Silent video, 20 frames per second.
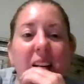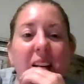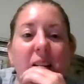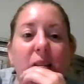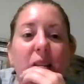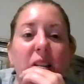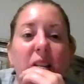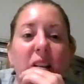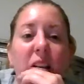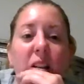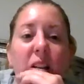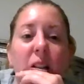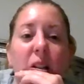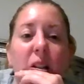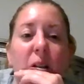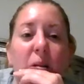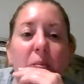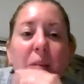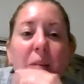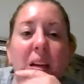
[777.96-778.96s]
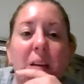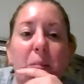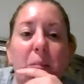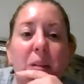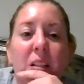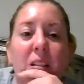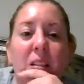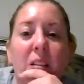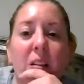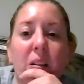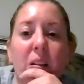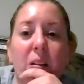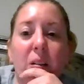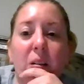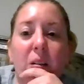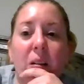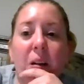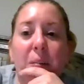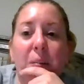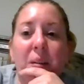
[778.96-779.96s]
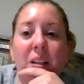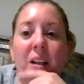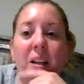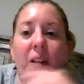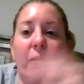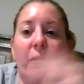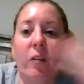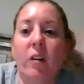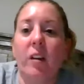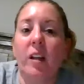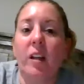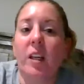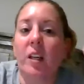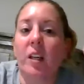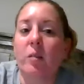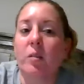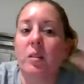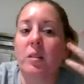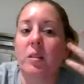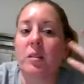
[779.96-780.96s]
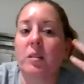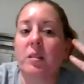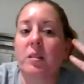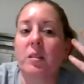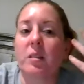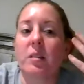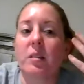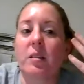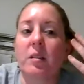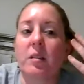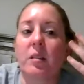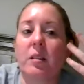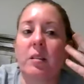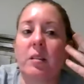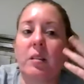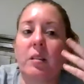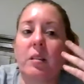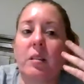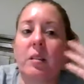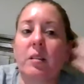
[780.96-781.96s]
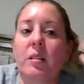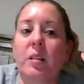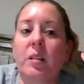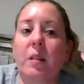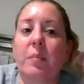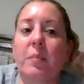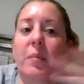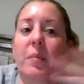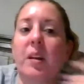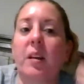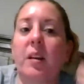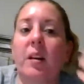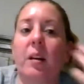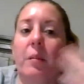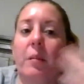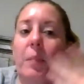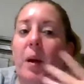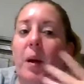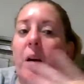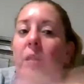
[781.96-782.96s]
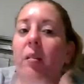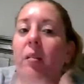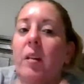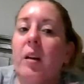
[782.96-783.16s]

don't know. Maybe so. I mean, I felt like it was something about